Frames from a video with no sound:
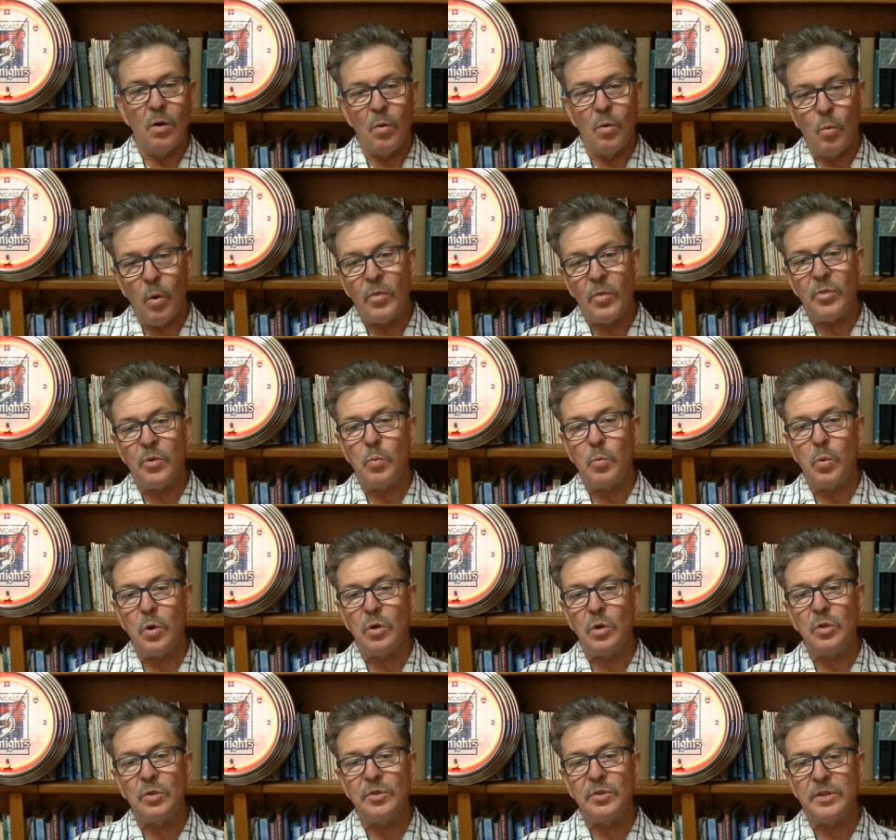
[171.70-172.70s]
What the
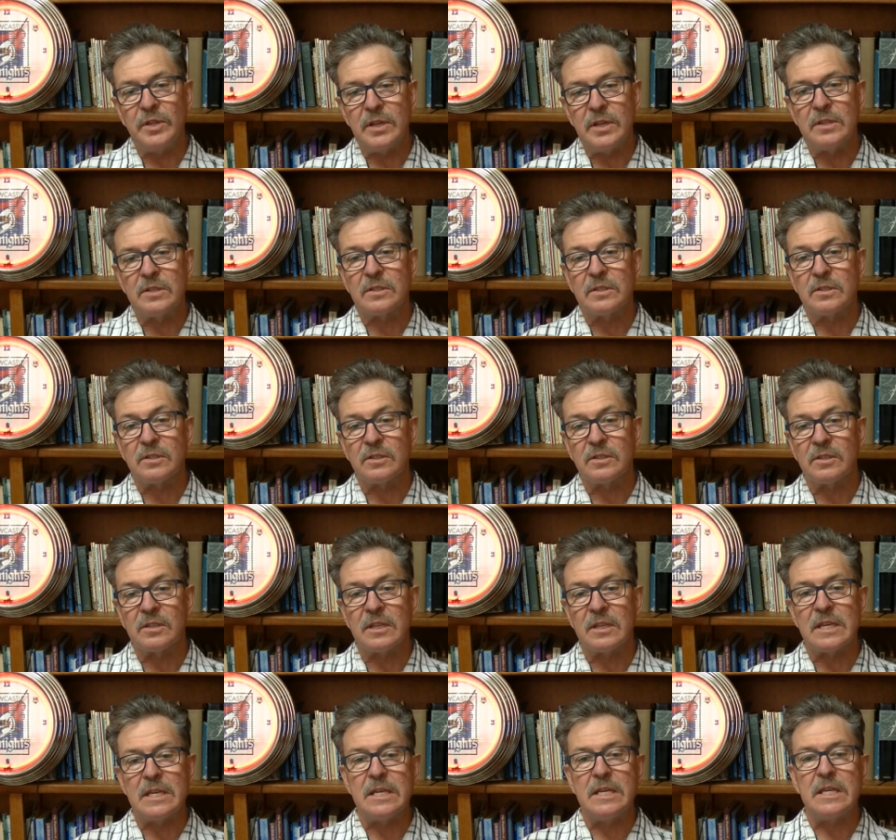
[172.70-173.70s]
world needs to
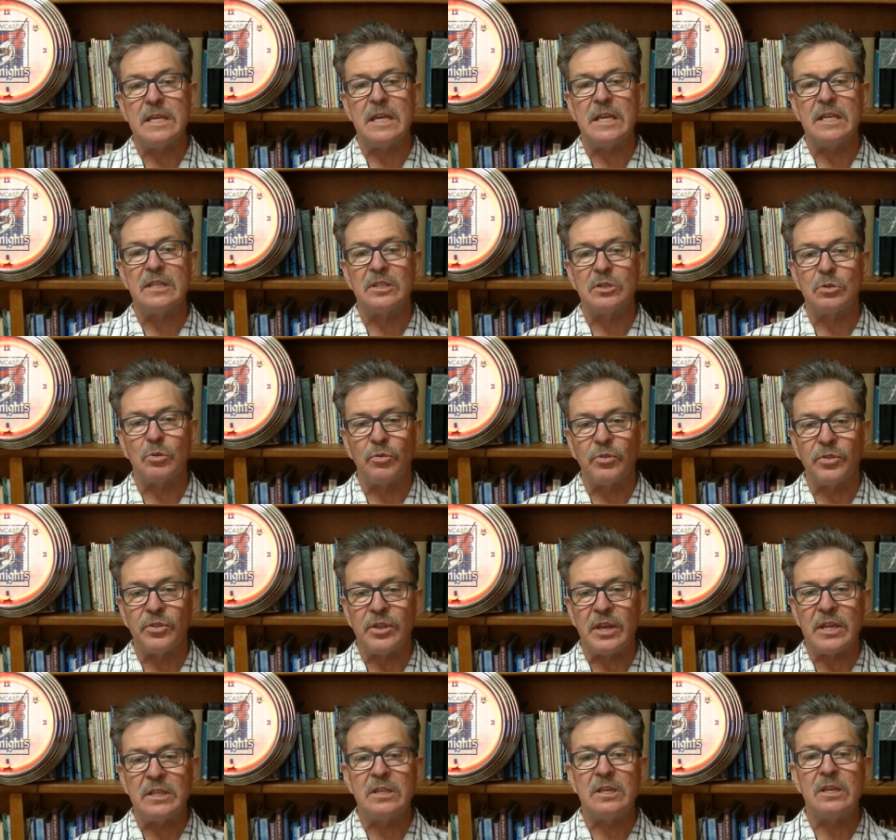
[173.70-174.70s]
see is an
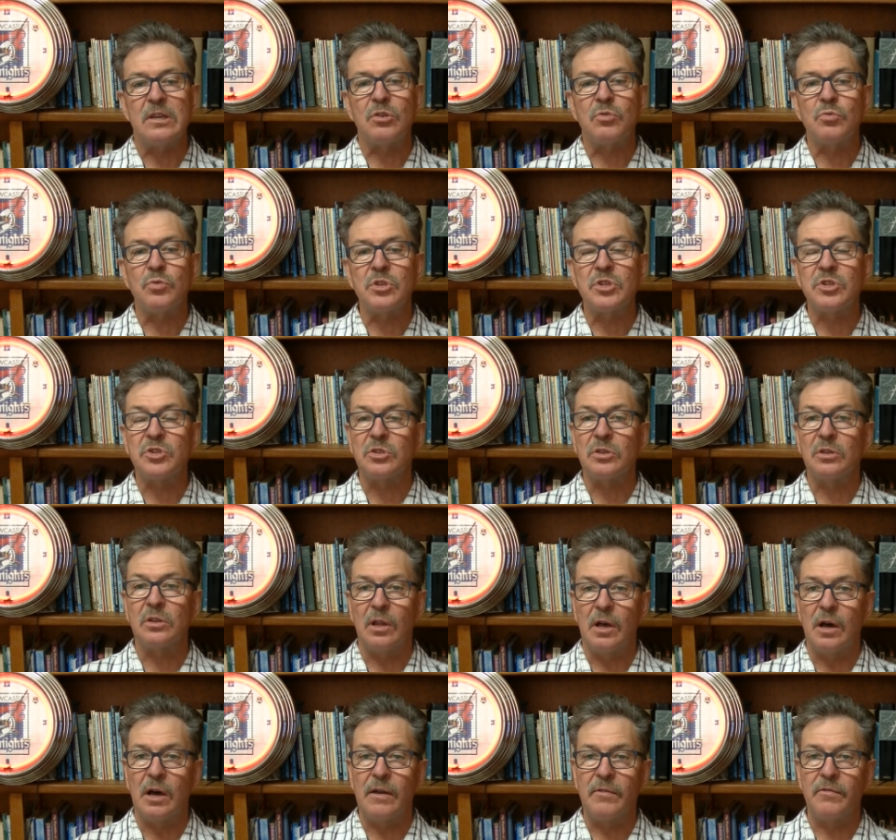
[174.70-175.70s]
authentic Christian
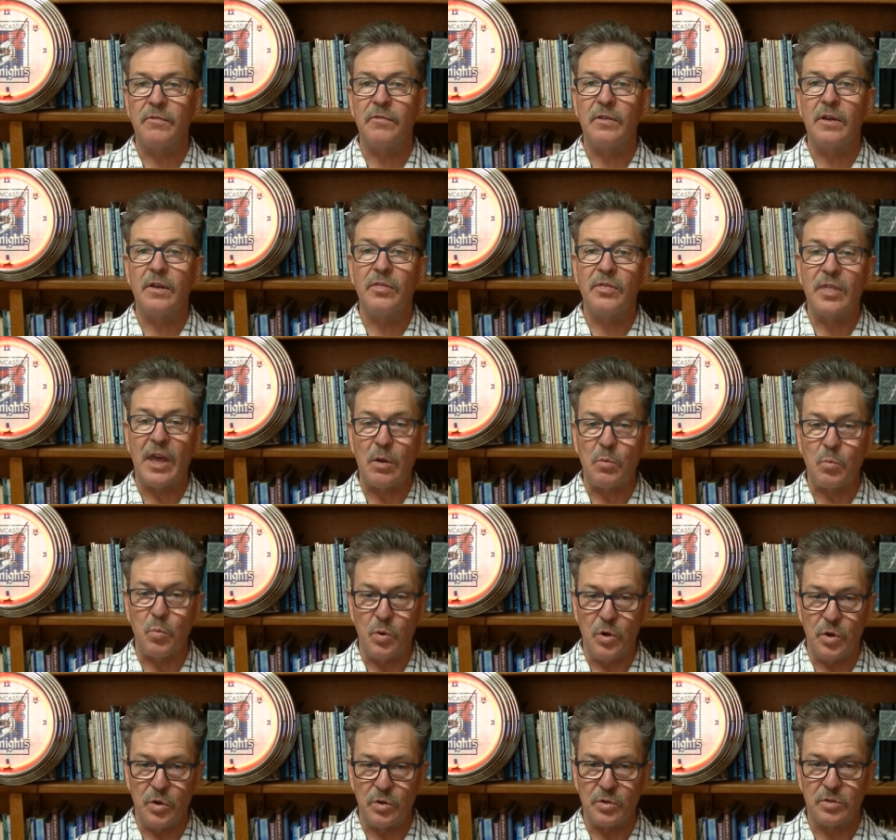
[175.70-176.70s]
life that
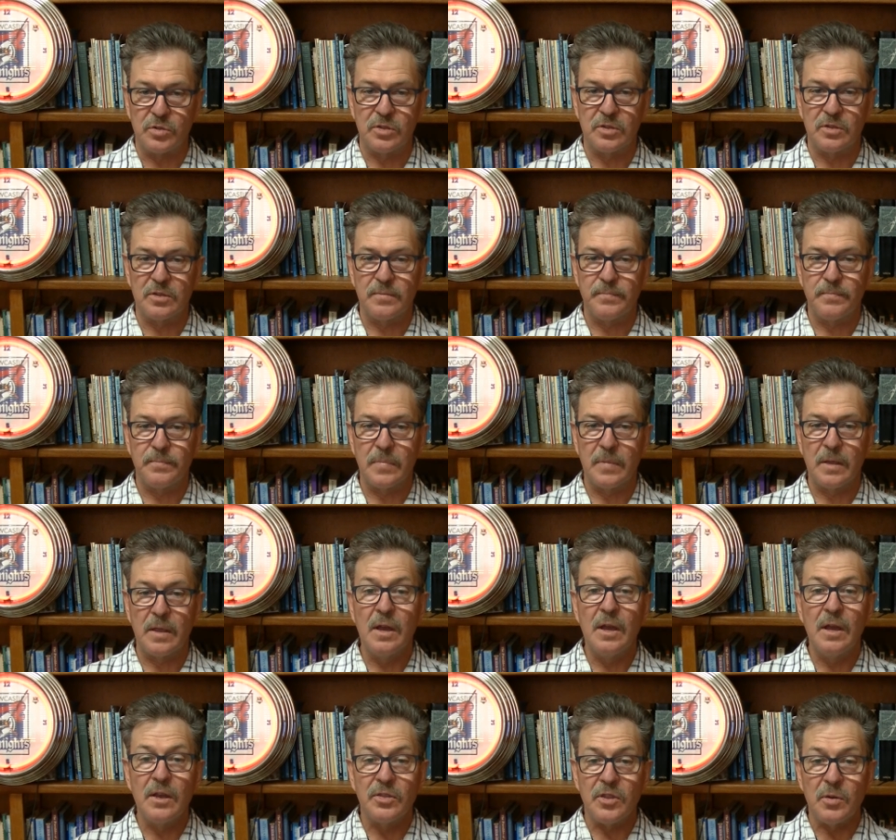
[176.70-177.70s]
works.
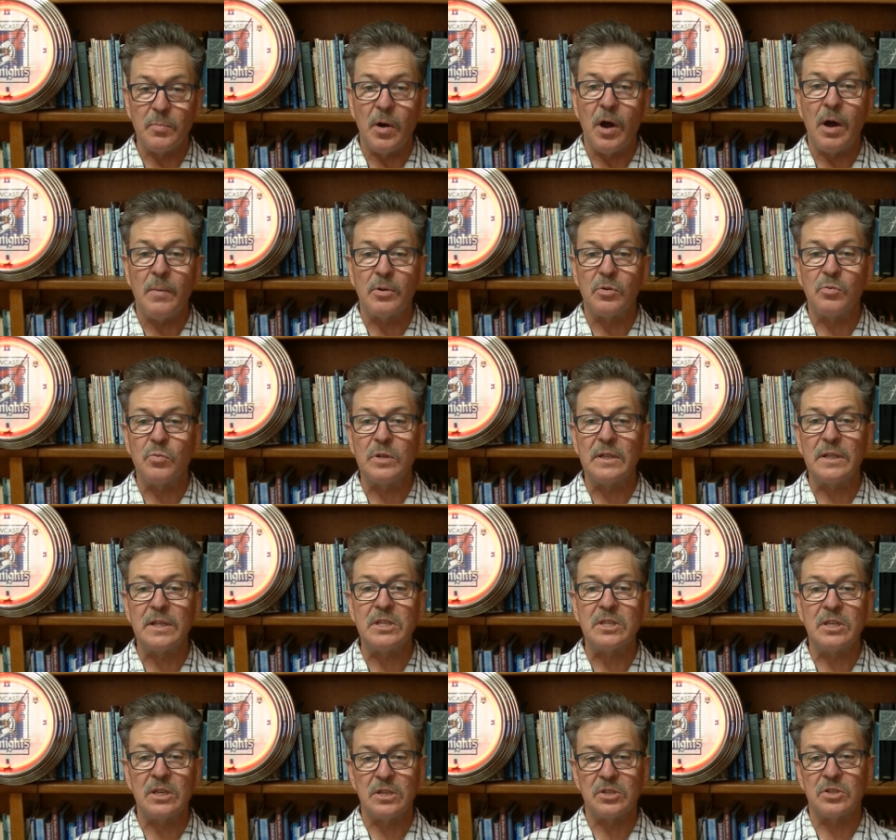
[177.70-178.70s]
The Bible really
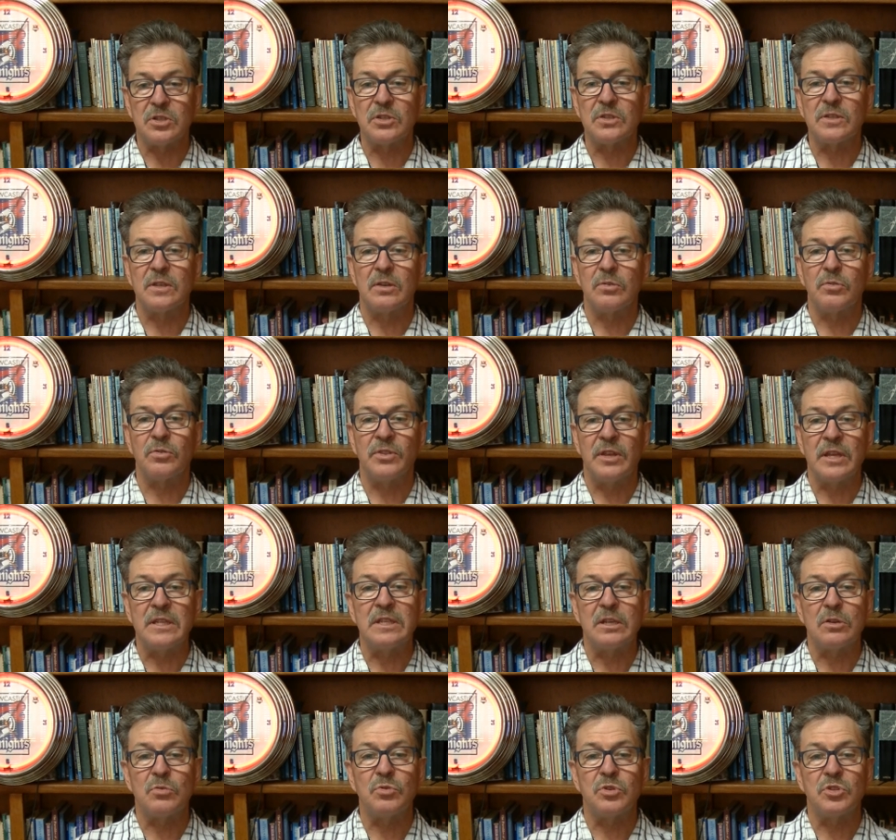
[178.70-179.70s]
teaches that
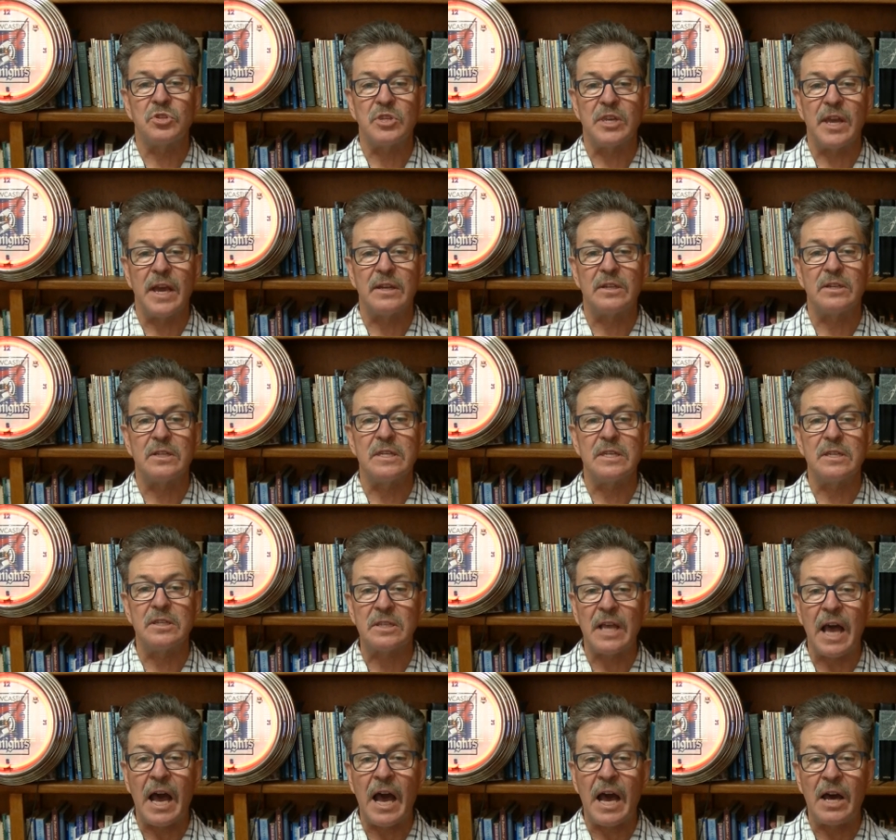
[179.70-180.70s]
authentic Christianity
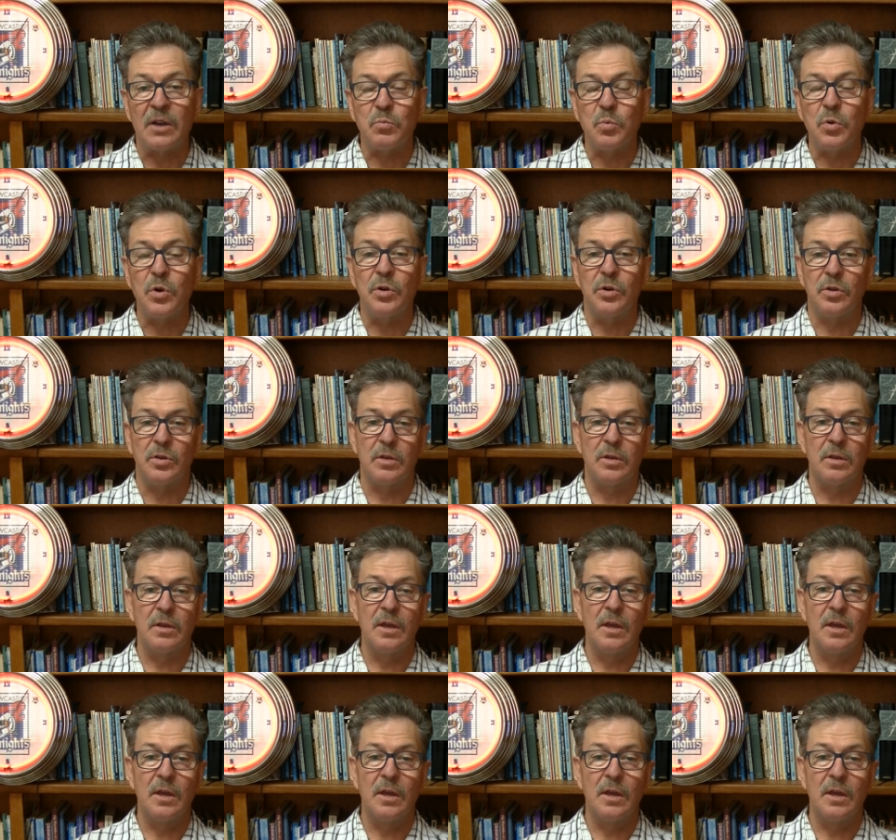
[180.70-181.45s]
is hard work.